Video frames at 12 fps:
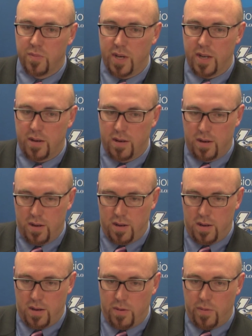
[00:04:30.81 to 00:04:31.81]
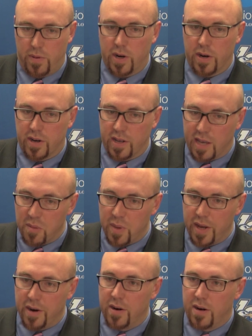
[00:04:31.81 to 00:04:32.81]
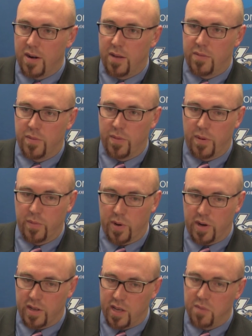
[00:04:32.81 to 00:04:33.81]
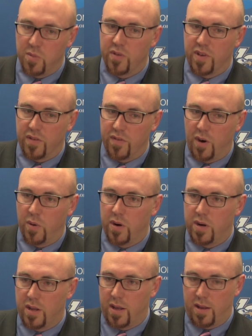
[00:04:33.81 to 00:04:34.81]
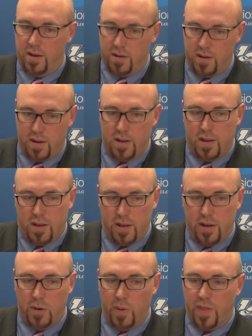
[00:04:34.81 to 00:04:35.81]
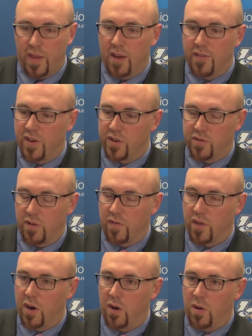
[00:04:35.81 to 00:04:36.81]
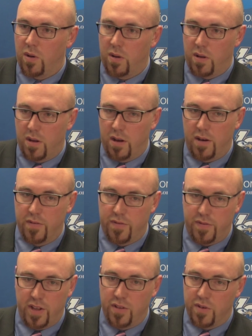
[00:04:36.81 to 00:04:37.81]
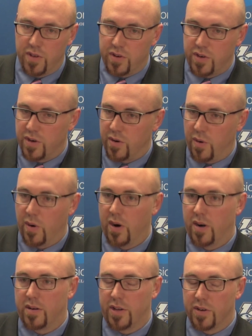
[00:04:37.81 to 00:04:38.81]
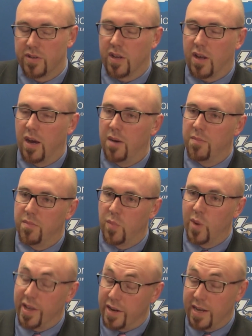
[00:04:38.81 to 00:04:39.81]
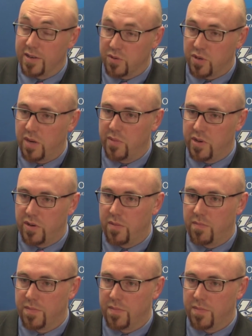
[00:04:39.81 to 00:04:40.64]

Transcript: But we are going to get better, and we're going to keep moving forward. And with that eventual goal of either this year or years to come winning a national championship.